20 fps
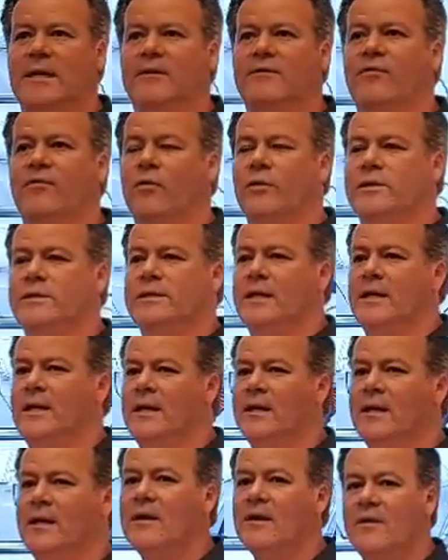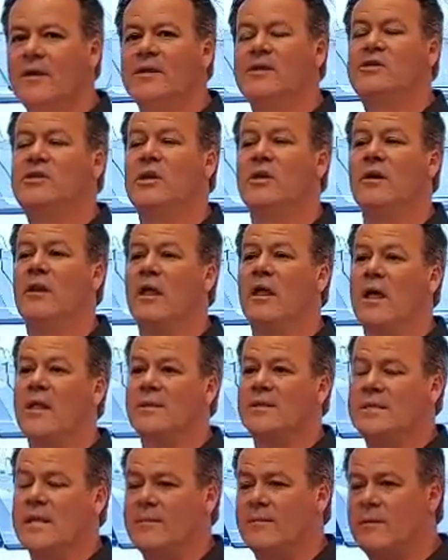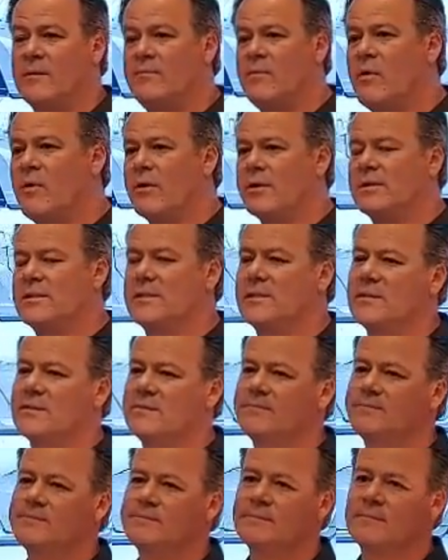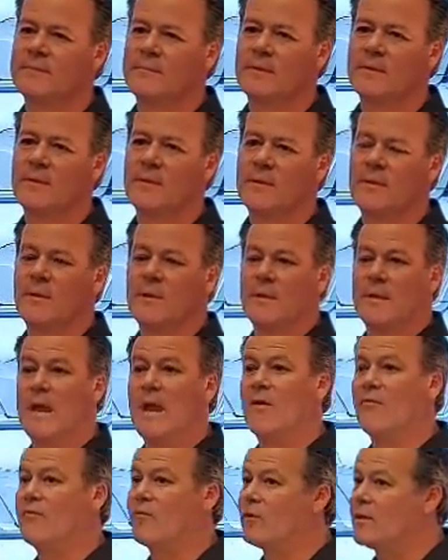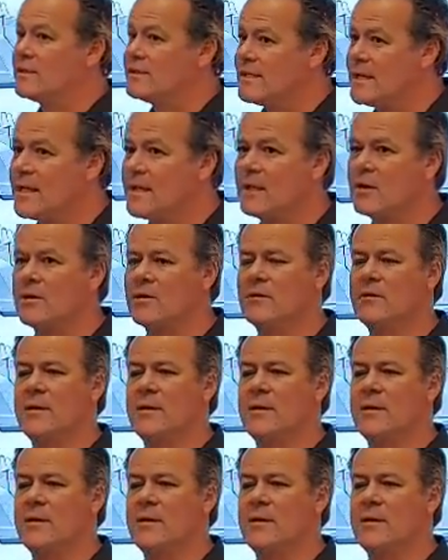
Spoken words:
and 4-seat that share a lot of the same components. Now for a dealer